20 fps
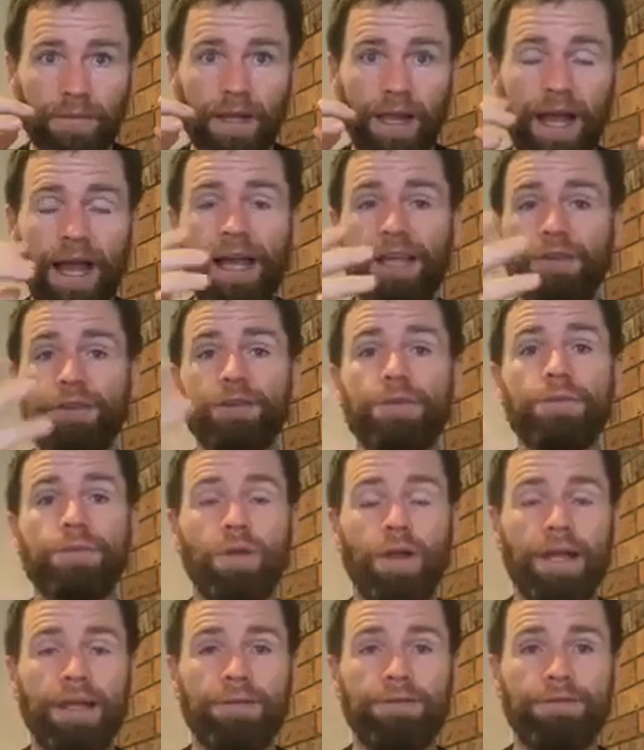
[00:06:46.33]
are you
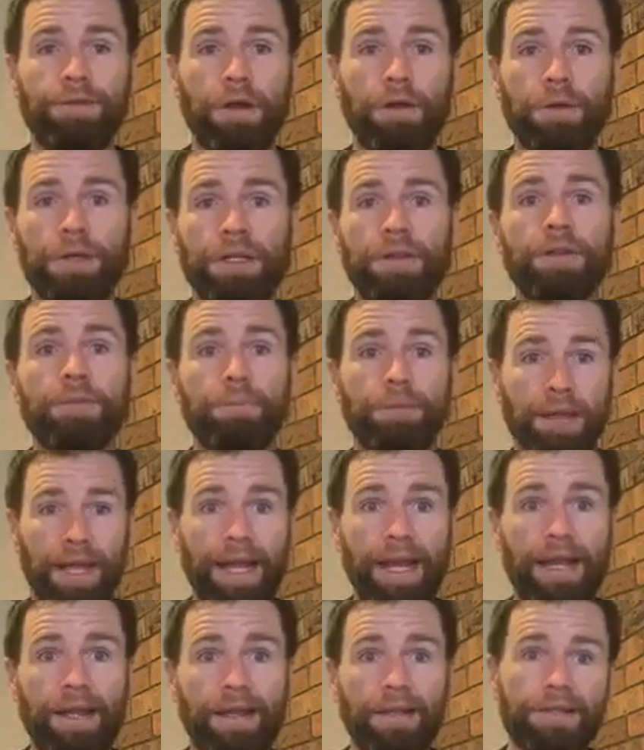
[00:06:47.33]
like following the
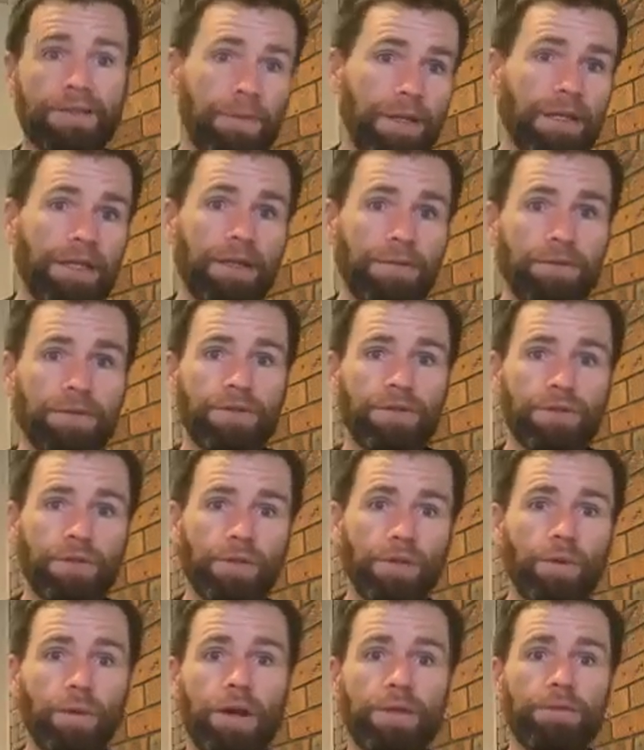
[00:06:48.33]
plan that's been given to
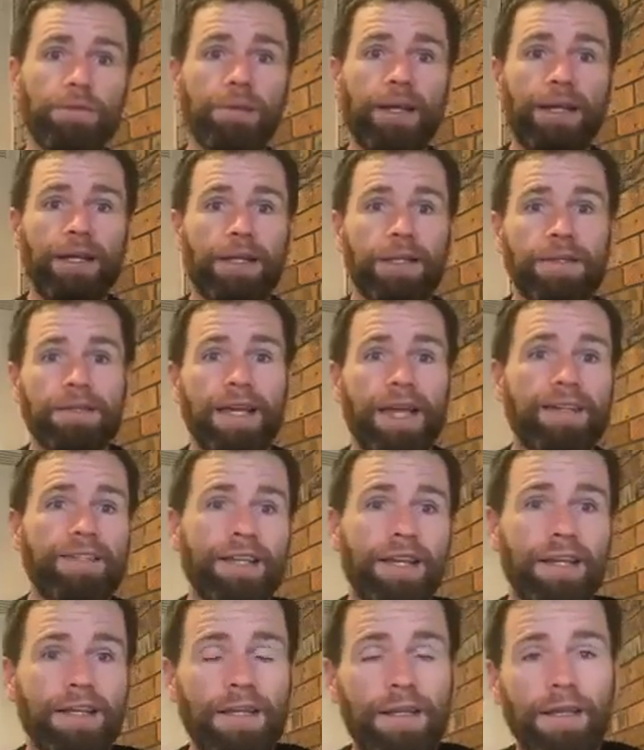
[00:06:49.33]
you or whatever plan it is? Hey,
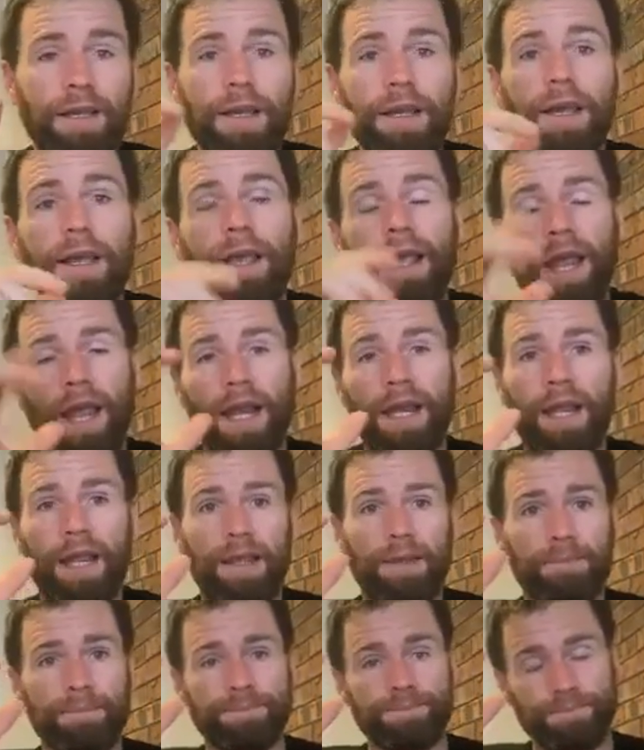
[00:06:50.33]
Sandy. And
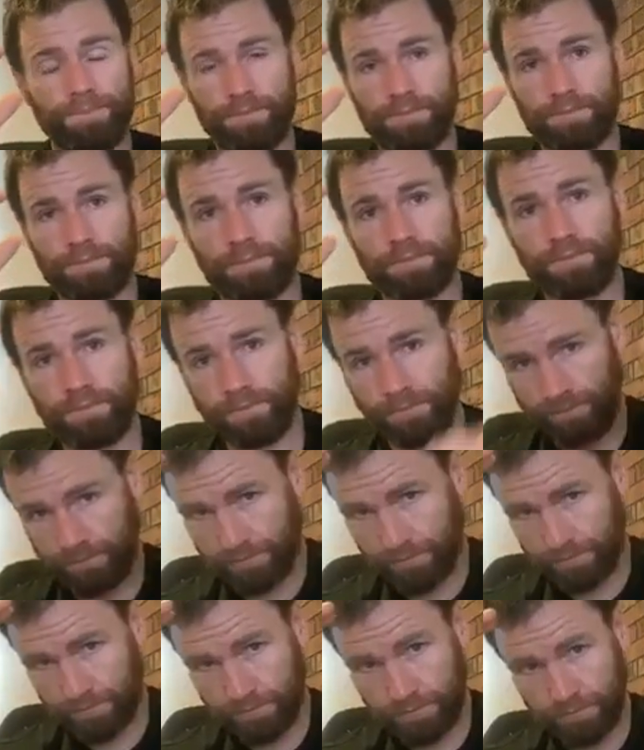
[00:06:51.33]
then
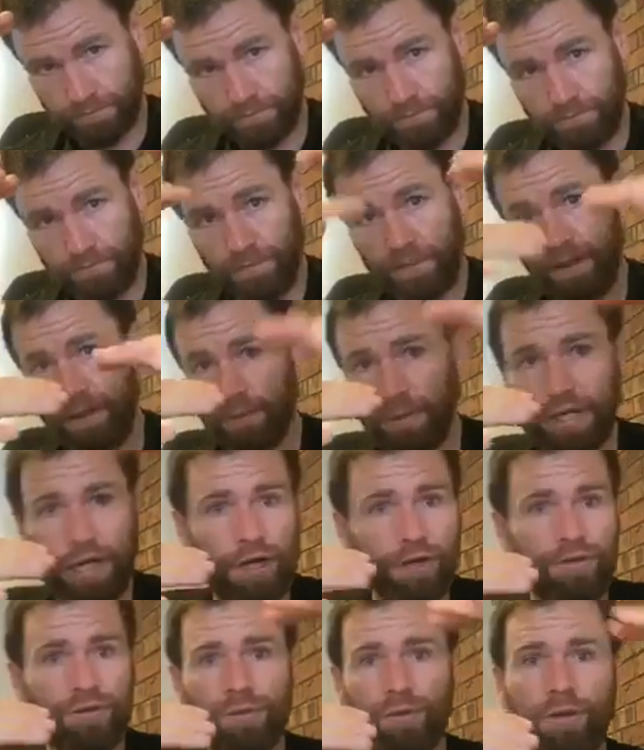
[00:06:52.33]
we
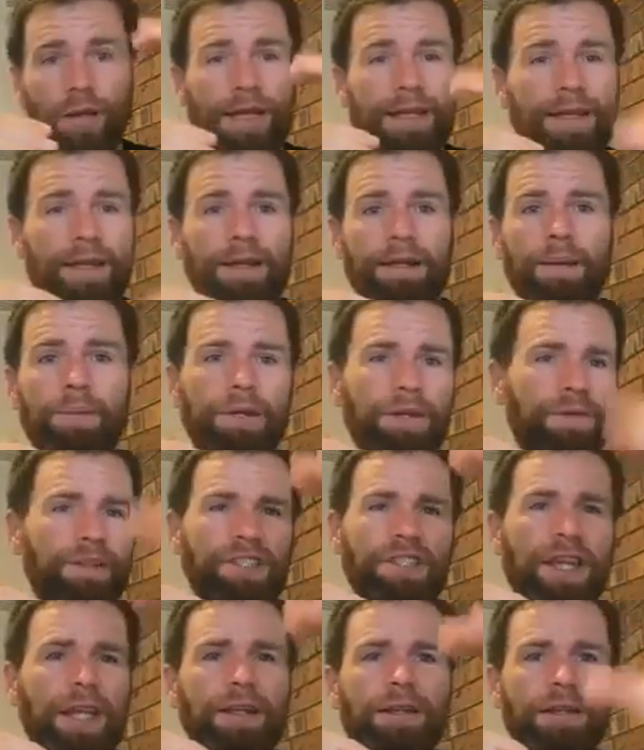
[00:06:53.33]
go through like a bit of a
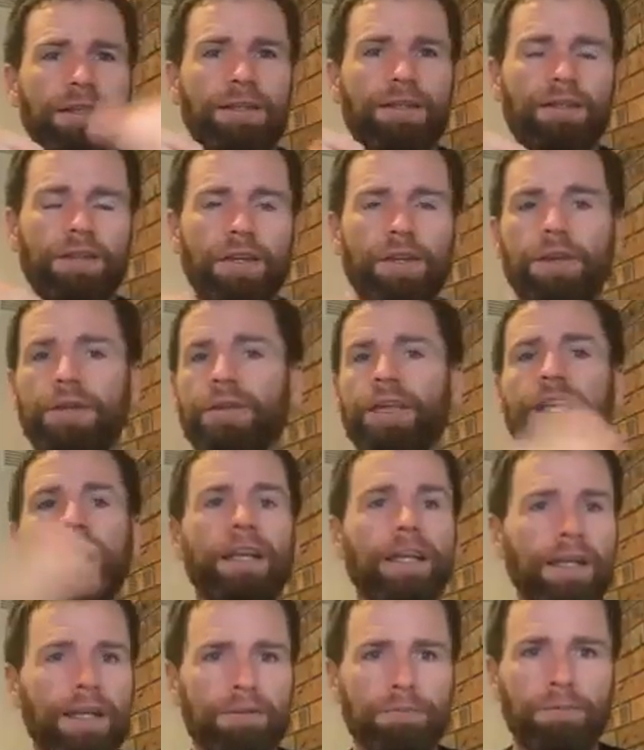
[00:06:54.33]
checklist. So are you
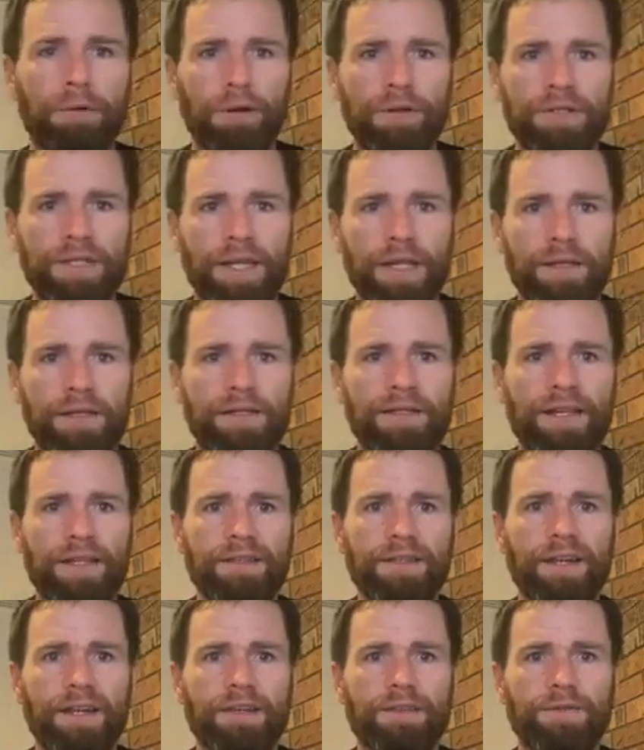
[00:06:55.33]
eating enough protein to stay
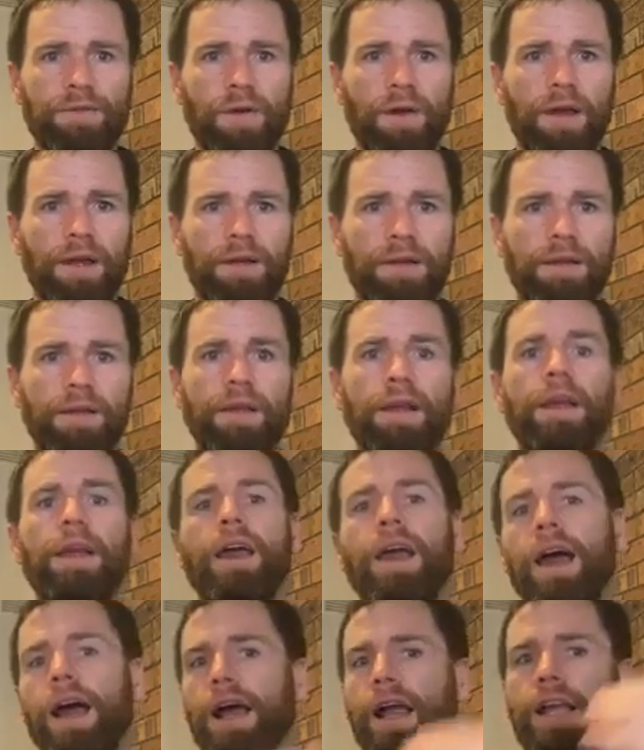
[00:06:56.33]
satisfied?
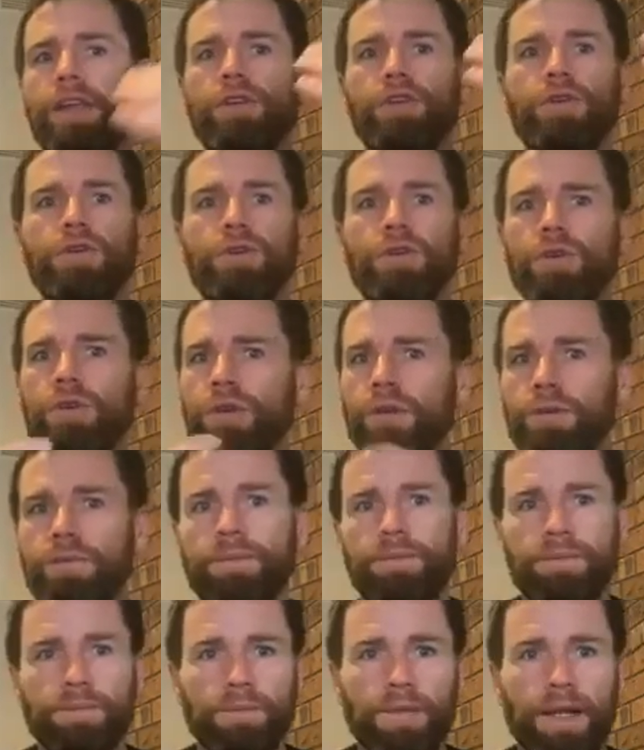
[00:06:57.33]

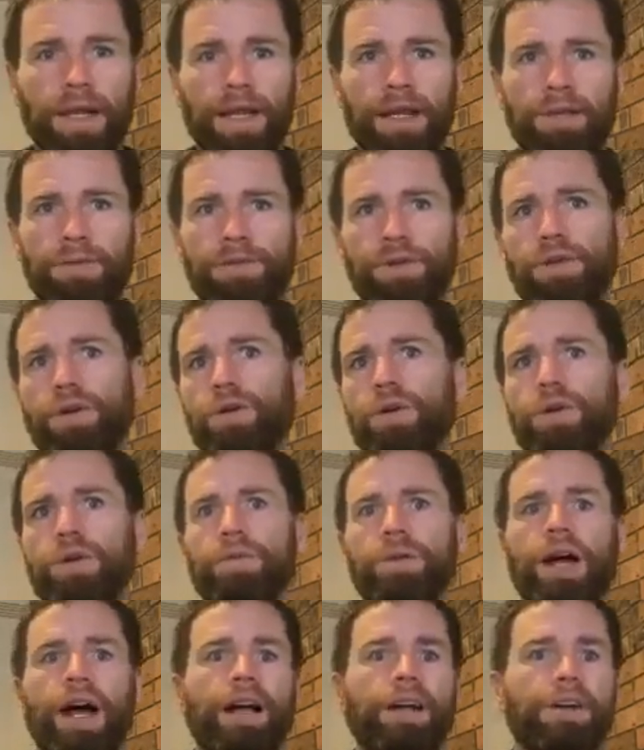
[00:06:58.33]
And then if your
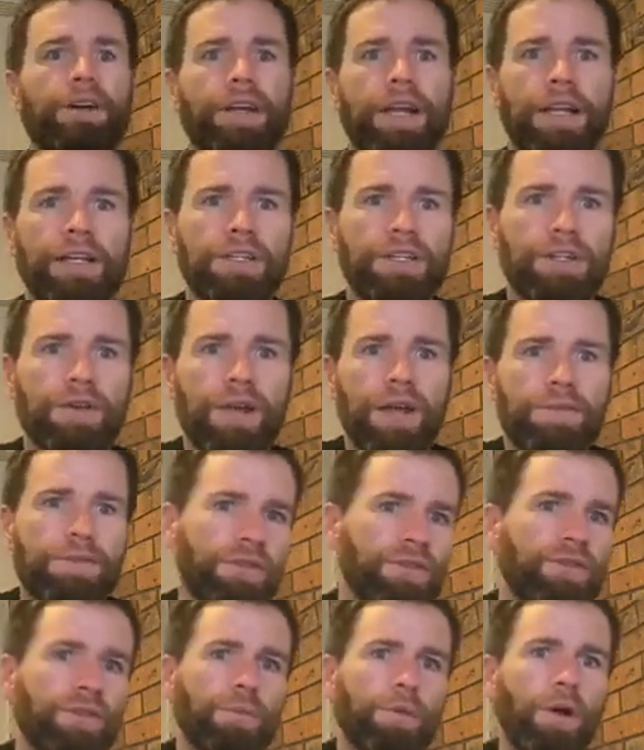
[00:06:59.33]
hunger and energy cravings
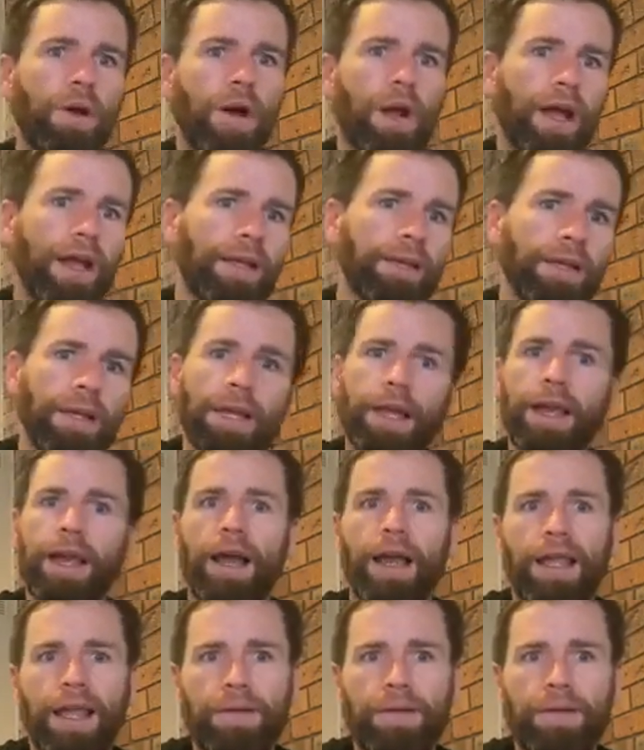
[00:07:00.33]
are super high, are you